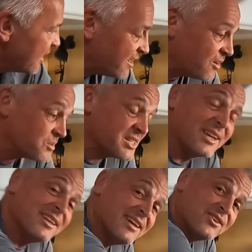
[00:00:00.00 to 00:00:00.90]
And I was
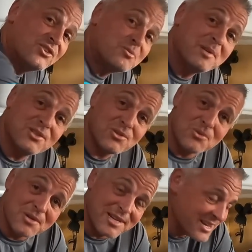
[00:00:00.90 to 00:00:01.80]
thinking that could just be
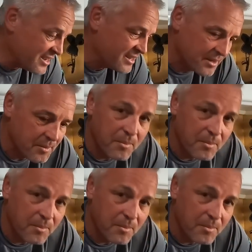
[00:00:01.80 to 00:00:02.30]
stored here.